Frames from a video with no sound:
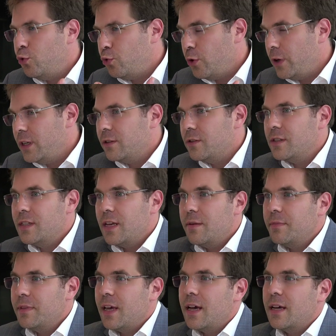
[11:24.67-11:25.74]
doing the
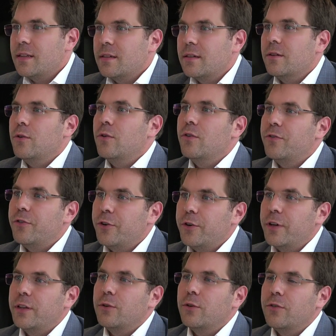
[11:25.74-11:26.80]
same task
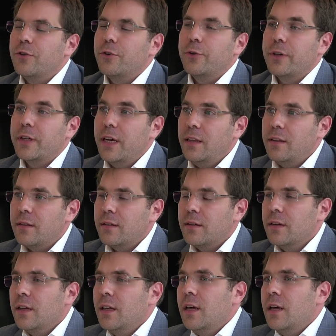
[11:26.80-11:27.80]
over and over again,